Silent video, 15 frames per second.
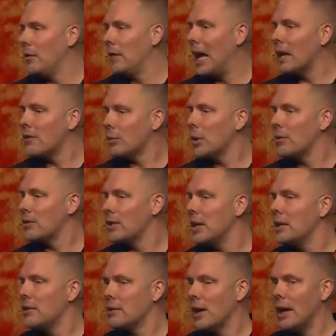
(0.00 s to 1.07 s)
That's what
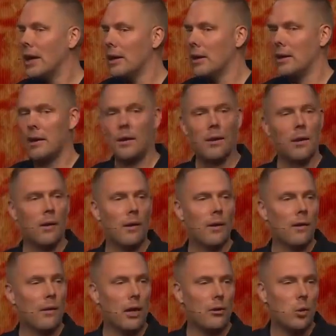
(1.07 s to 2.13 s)
sin is like.
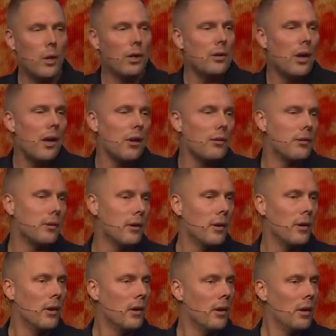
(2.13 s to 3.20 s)
That's what it does.
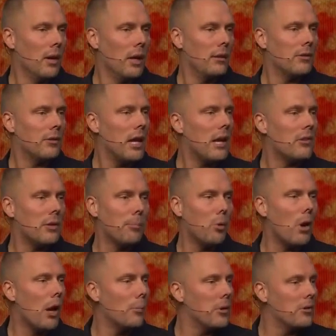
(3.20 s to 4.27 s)
It says, it
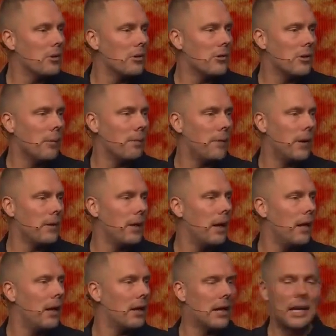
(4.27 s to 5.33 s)
promises something
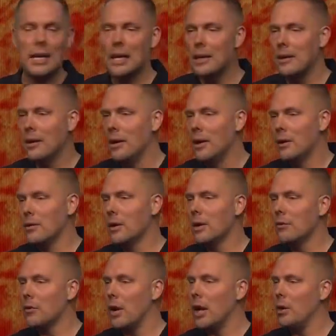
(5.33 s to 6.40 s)
that it can't
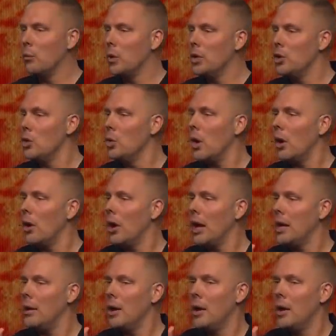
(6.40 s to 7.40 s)
deliver. And when you are